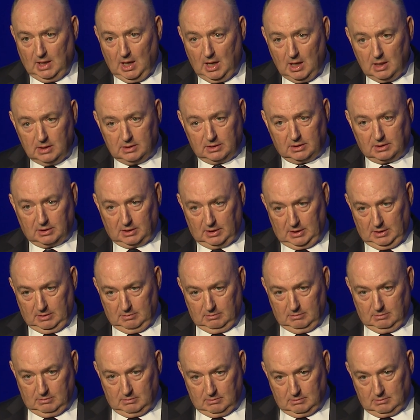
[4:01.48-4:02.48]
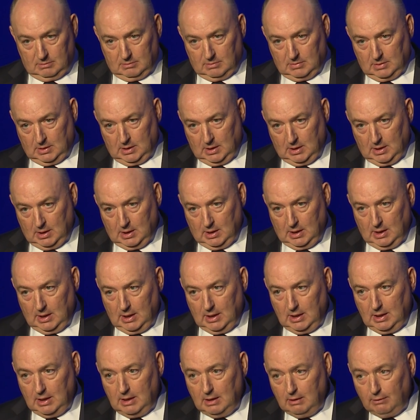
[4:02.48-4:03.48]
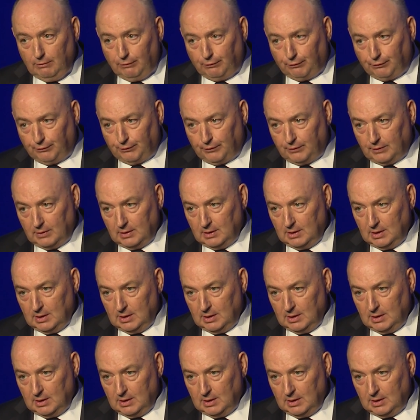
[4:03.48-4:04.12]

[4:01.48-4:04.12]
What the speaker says: asked him, if